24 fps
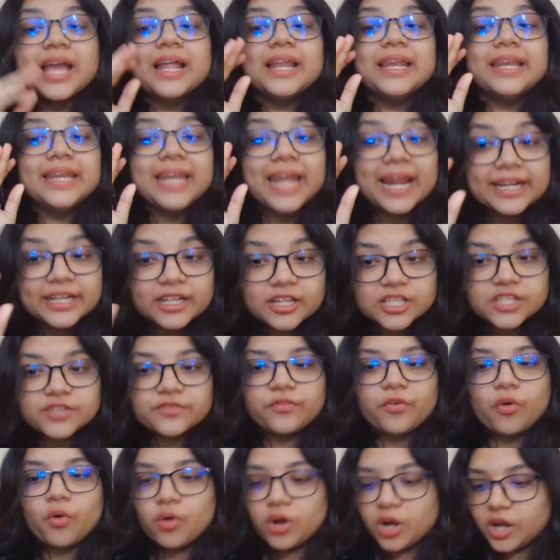let us
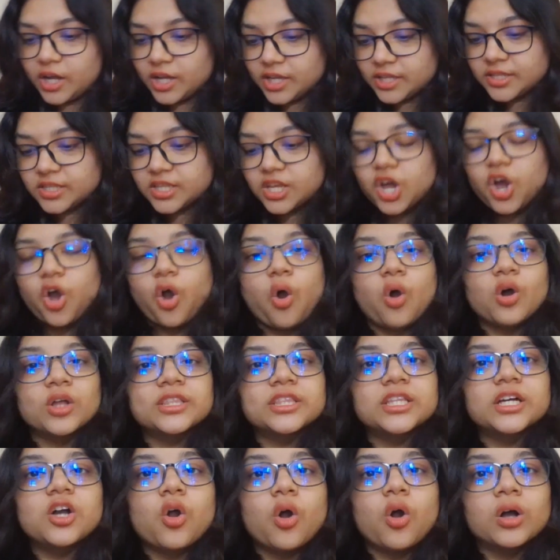focus on
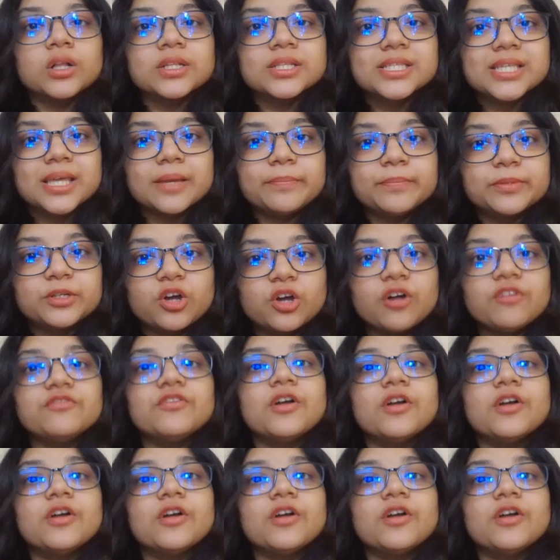the concept of